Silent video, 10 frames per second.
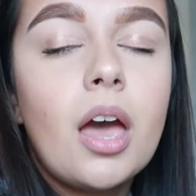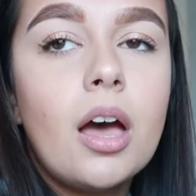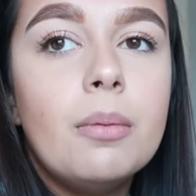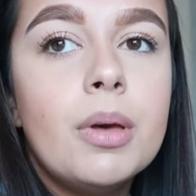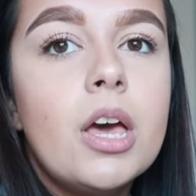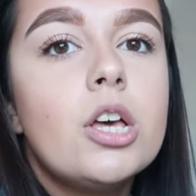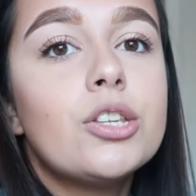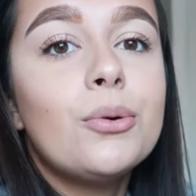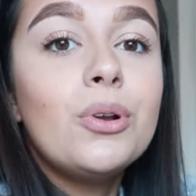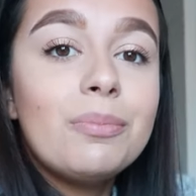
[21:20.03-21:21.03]
Um,
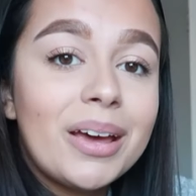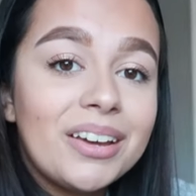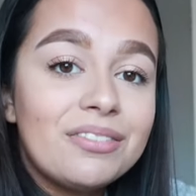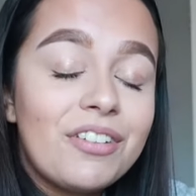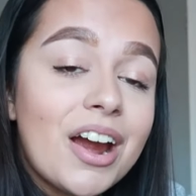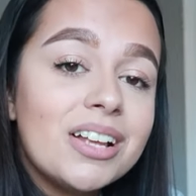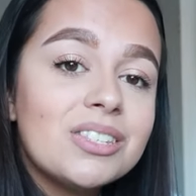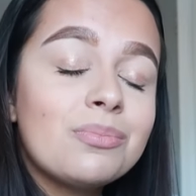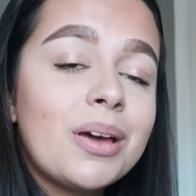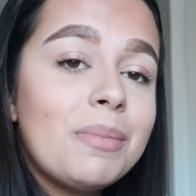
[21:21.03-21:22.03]
so all of my
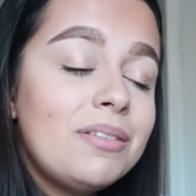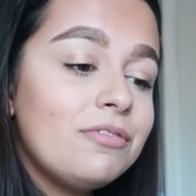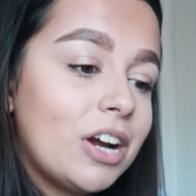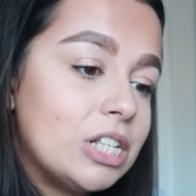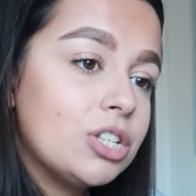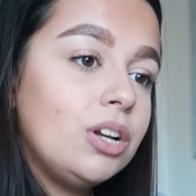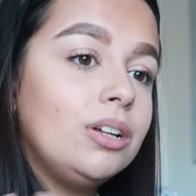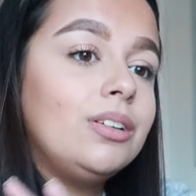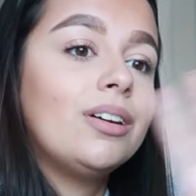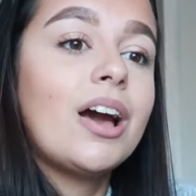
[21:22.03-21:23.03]
friends, my main friends,
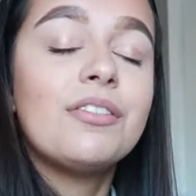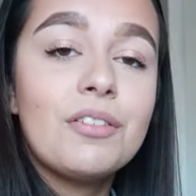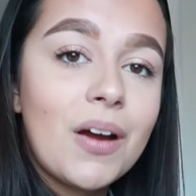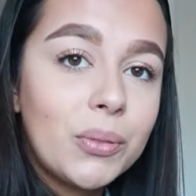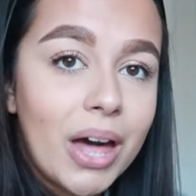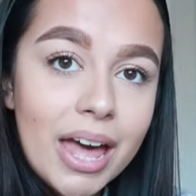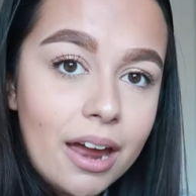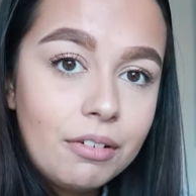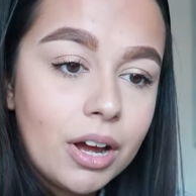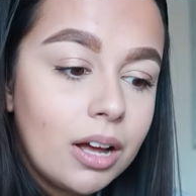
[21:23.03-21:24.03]
are kind of around that
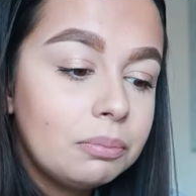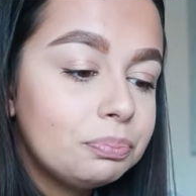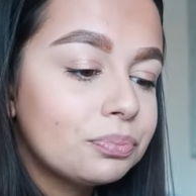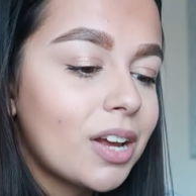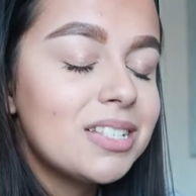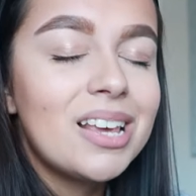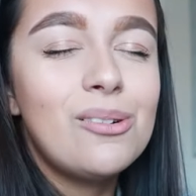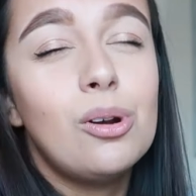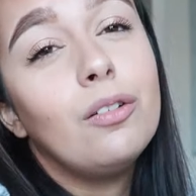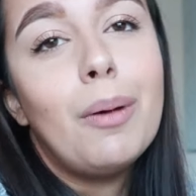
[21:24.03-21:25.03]
area. I say
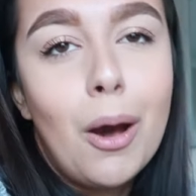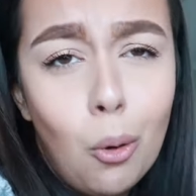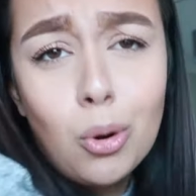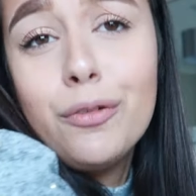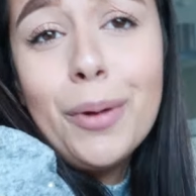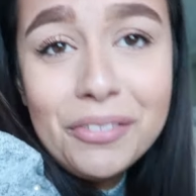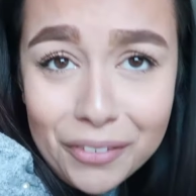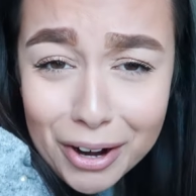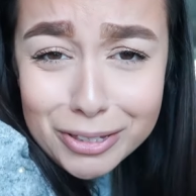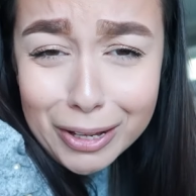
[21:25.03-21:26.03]
all of my all of my
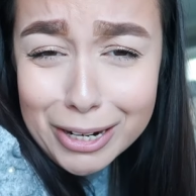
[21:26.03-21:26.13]
friends.